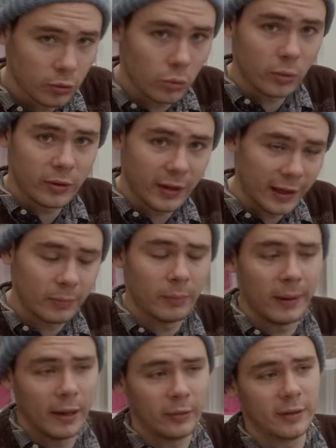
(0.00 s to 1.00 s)
talk to him
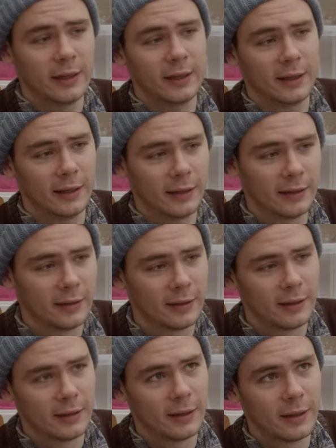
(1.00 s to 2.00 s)
about it, and
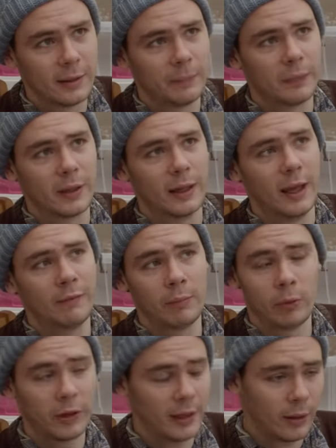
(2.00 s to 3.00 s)

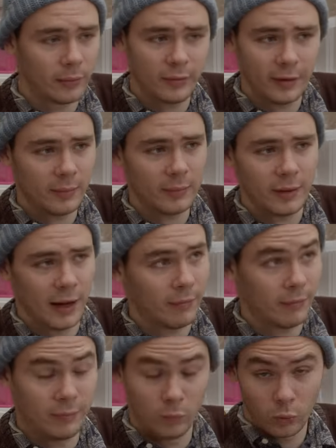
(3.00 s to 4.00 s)
everybody else seems to
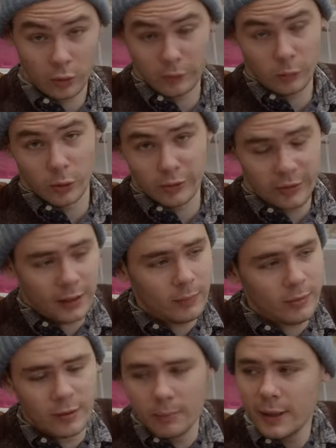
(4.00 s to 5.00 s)
have what
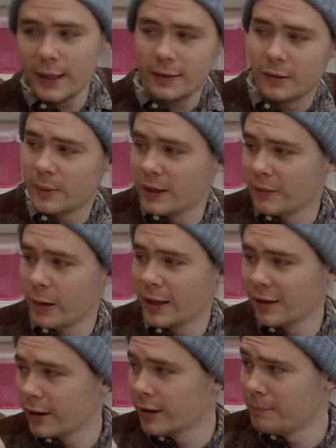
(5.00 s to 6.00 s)
seems to me to be a
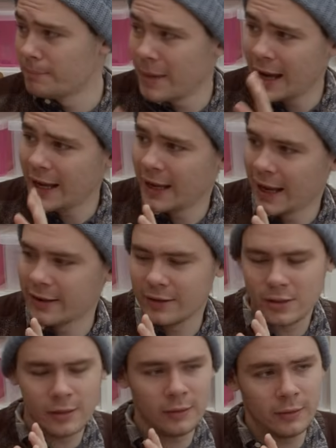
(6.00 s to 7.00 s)
very kind of manic
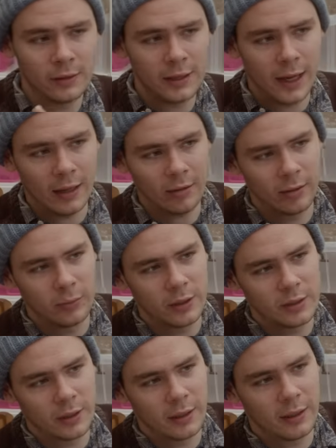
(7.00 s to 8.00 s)
attitude to death,
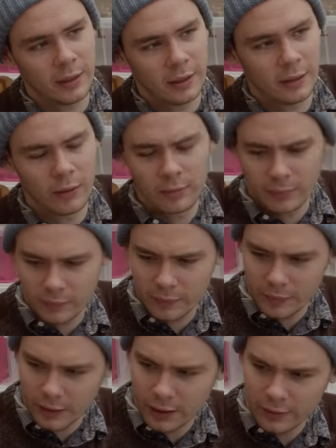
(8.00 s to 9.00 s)
which I don't
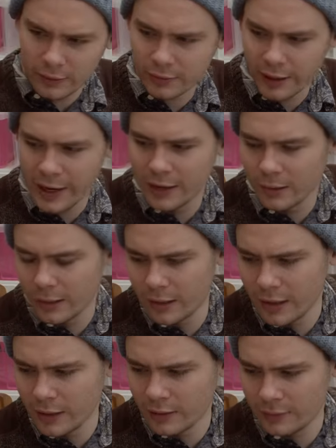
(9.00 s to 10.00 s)
understand or
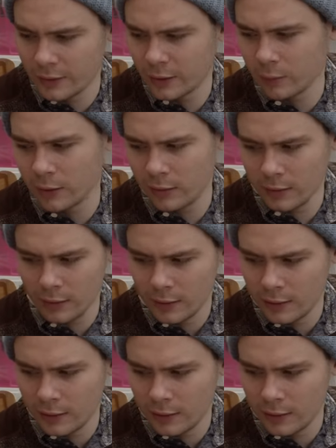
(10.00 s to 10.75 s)
identify with.